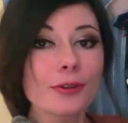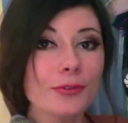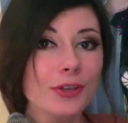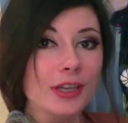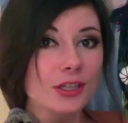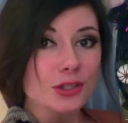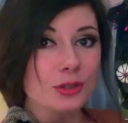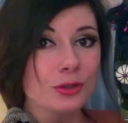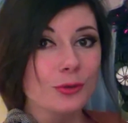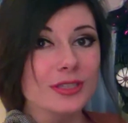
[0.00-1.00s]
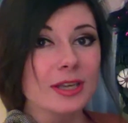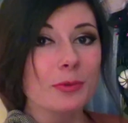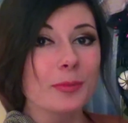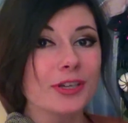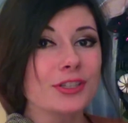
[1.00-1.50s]
free to send me
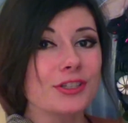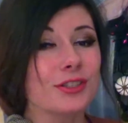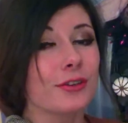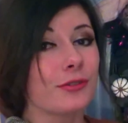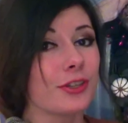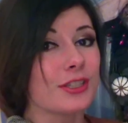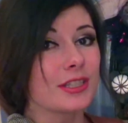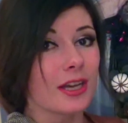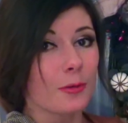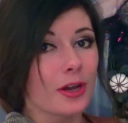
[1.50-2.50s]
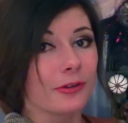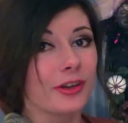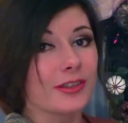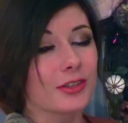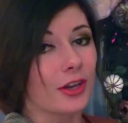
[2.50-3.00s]
pictures of your DIY
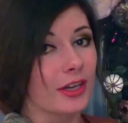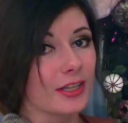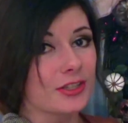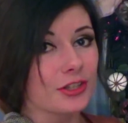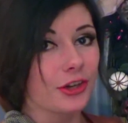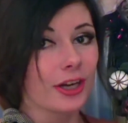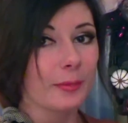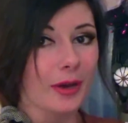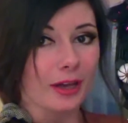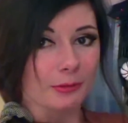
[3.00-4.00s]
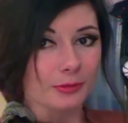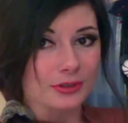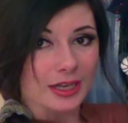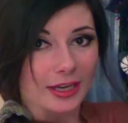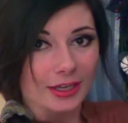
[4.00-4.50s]
wreaths on Instagram. I will
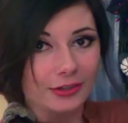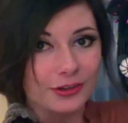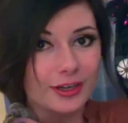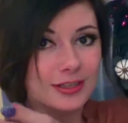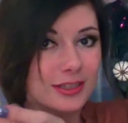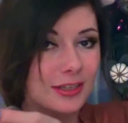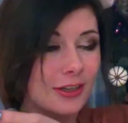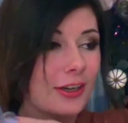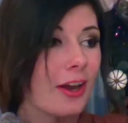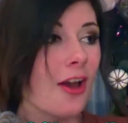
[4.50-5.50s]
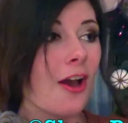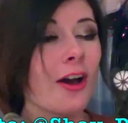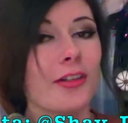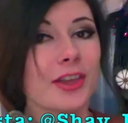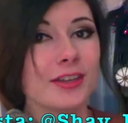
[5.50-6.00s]
tag it right here.
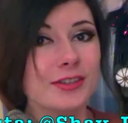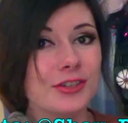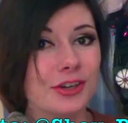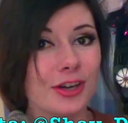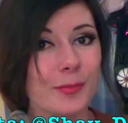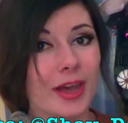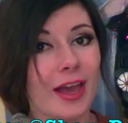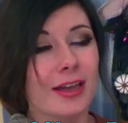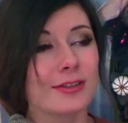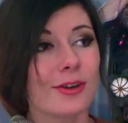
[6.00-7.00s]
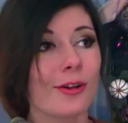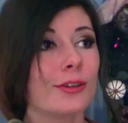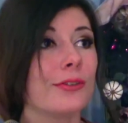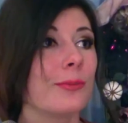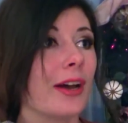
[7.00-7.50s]
On that Instagram, it has all
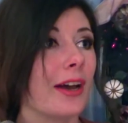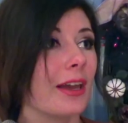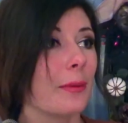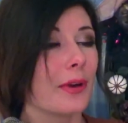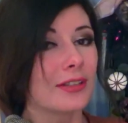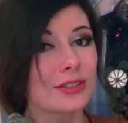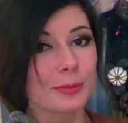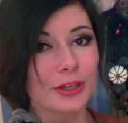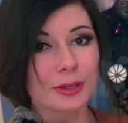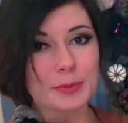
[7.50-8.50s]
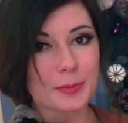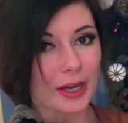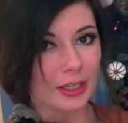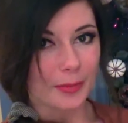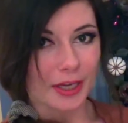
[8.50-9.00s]
of my monster makeups,
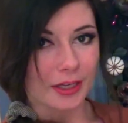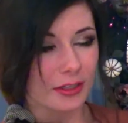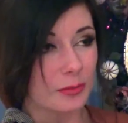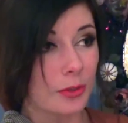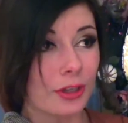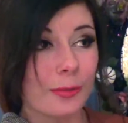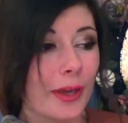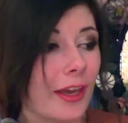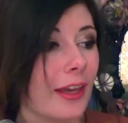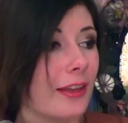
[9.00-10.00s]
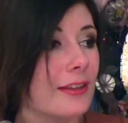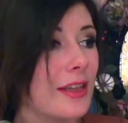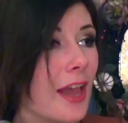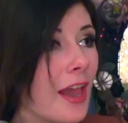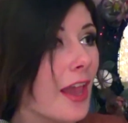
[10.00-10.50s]
body paintings, beauty paints,
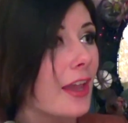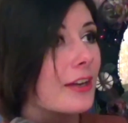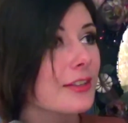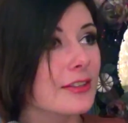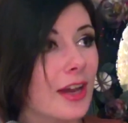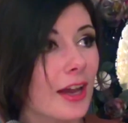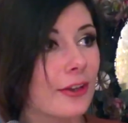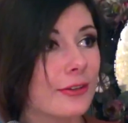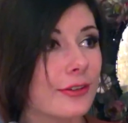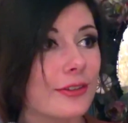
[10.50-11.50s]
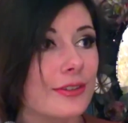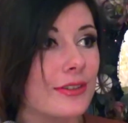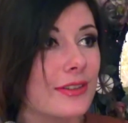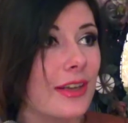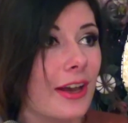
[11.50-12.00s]
hairstyles,